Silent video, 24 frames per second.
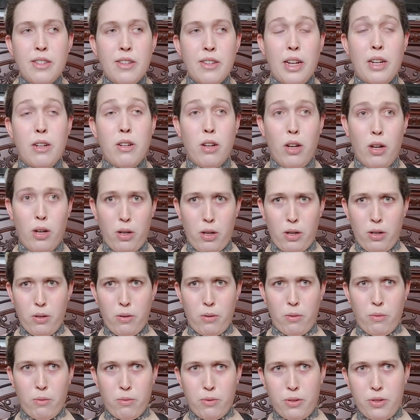like,
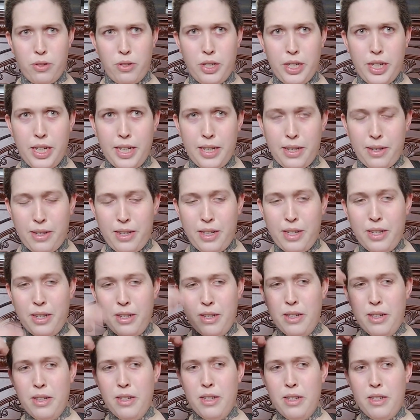oh, shit.
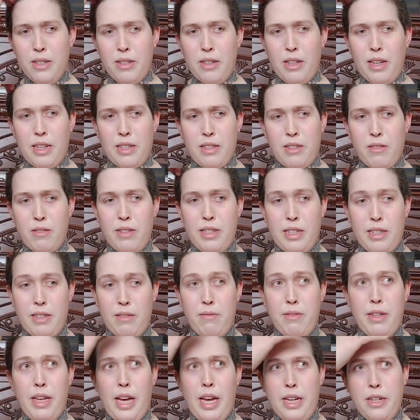Like,
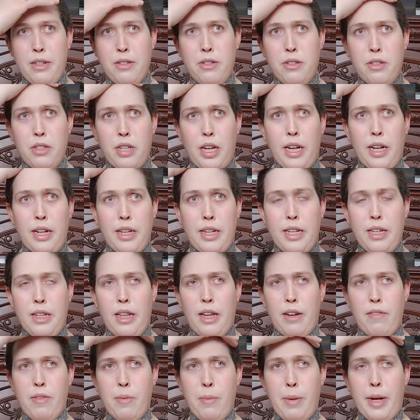yeah, you just got to kill
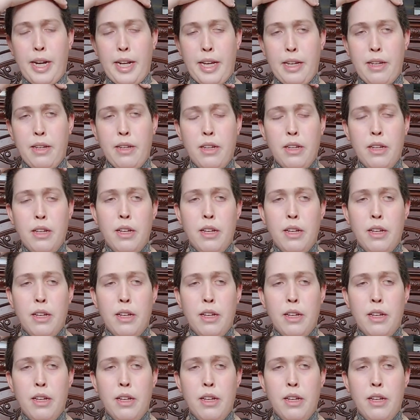everybody.